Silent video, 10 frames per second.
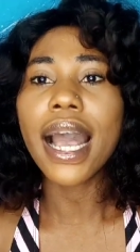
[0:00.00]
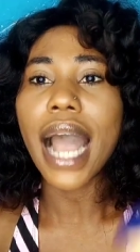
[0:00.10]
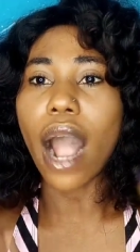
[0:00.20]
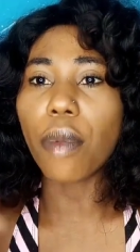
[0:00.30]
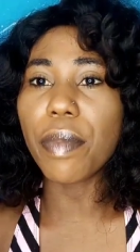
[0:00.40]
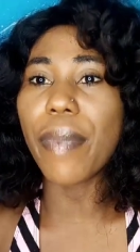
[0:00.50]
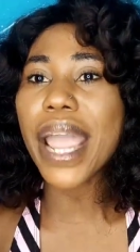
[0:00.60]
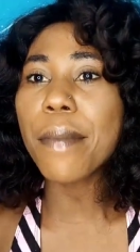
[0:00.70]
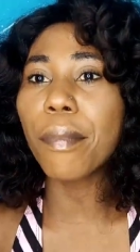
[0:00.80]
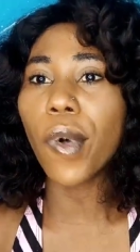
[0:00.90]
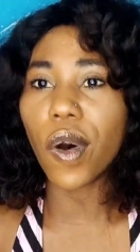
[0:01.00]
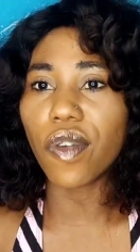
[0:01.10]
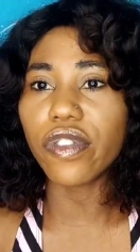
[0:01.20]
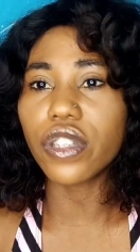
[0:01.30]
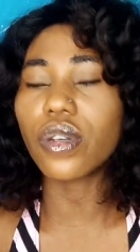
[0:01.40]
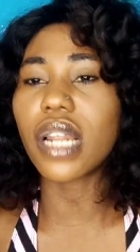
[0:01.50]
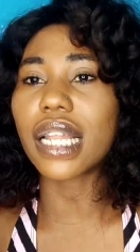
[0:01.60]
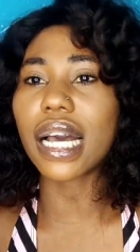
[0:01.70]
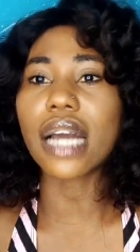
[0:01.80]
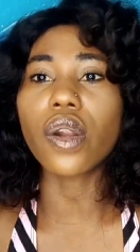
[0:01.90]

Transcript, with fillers: I'll be buying more of it so that I can